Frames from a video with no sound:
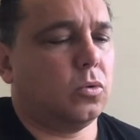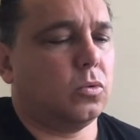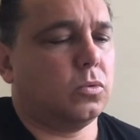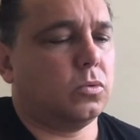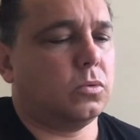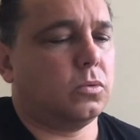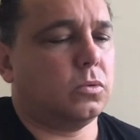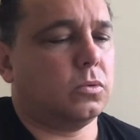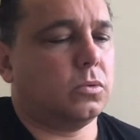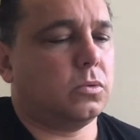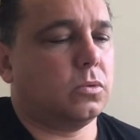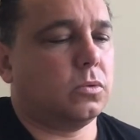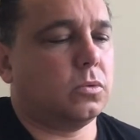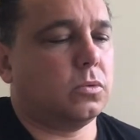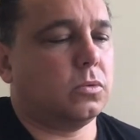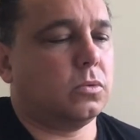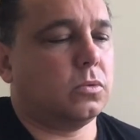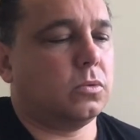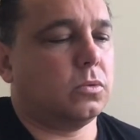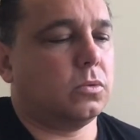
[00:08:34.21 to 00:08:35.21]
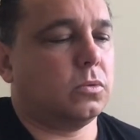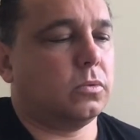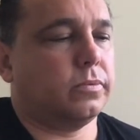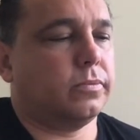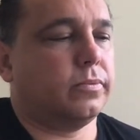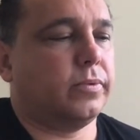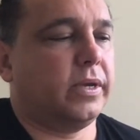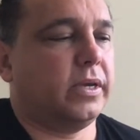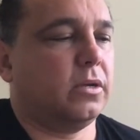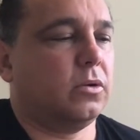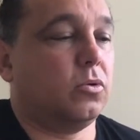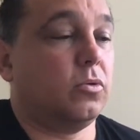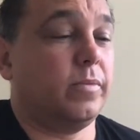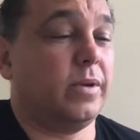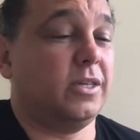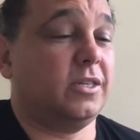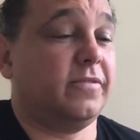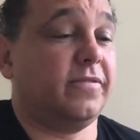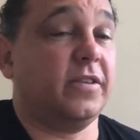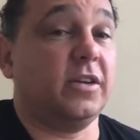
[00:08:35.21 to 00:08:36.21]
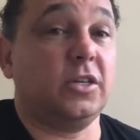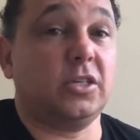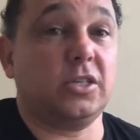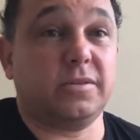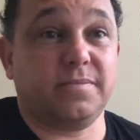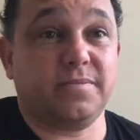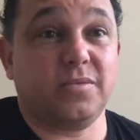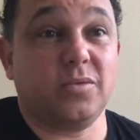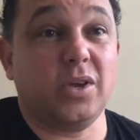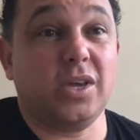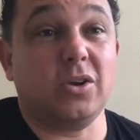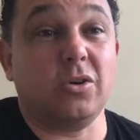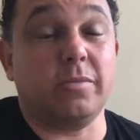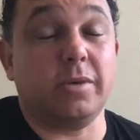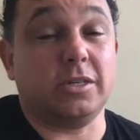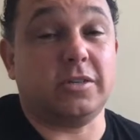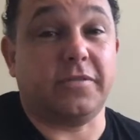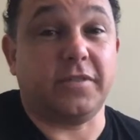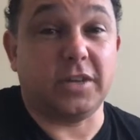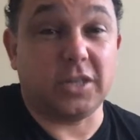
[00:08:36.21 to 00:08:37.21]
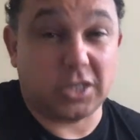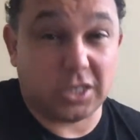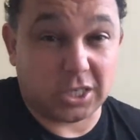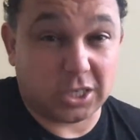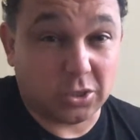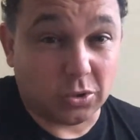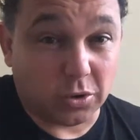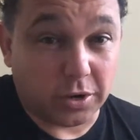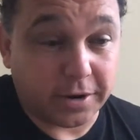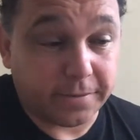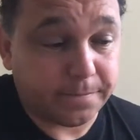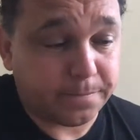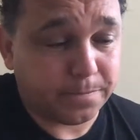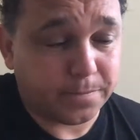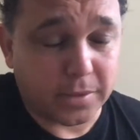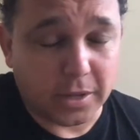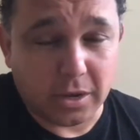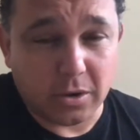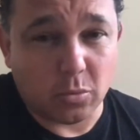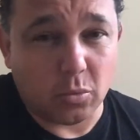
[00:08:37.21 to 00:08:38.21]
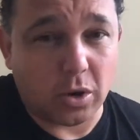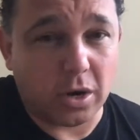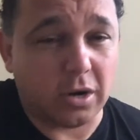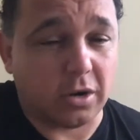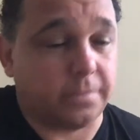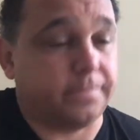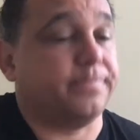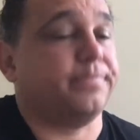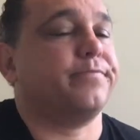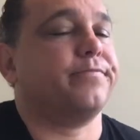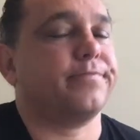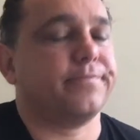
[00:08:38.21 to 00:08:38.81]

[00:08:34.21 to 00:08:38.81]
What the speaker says: Ooh, we could almost finish the story. Why not?